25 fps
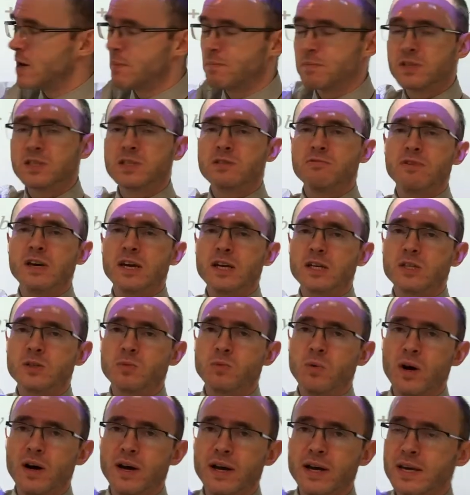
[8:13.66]
plus
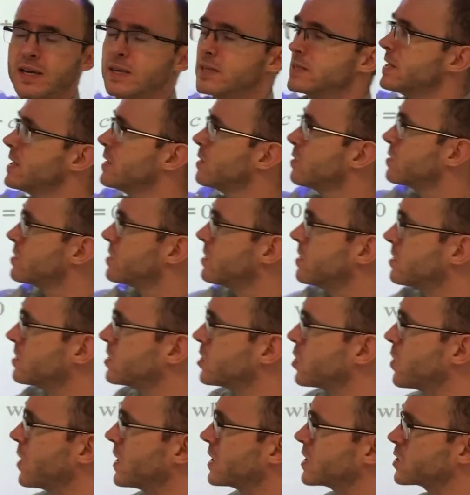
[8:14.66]
3xy is equal to
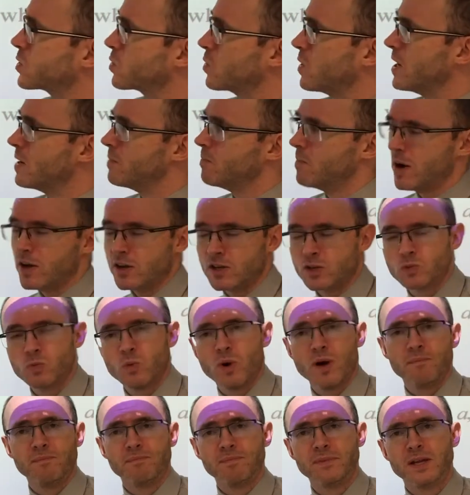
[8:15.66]
2x squared minus
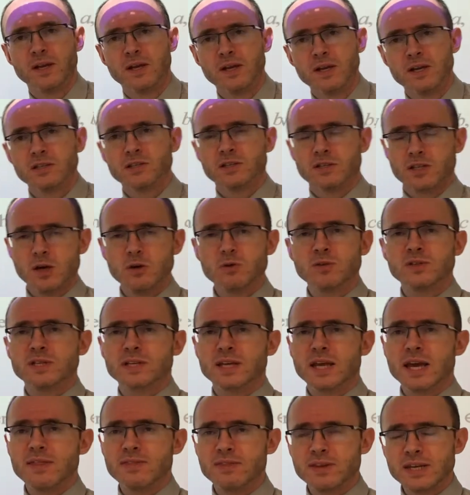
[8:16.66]
1. So notice
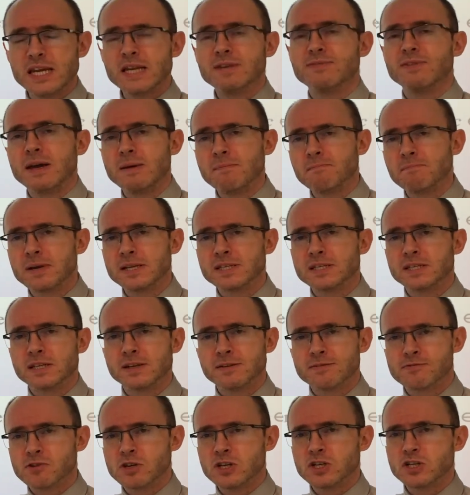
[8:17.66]
again the need for implicit
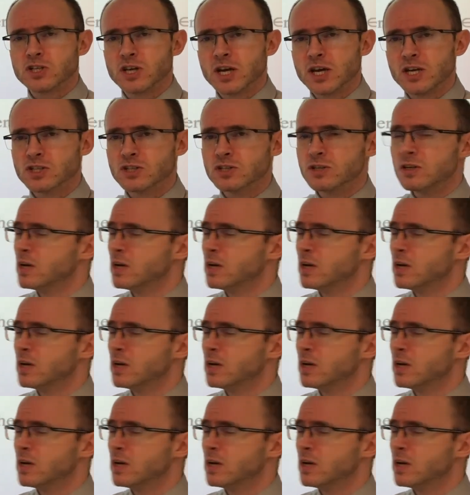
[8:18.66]
differentiation.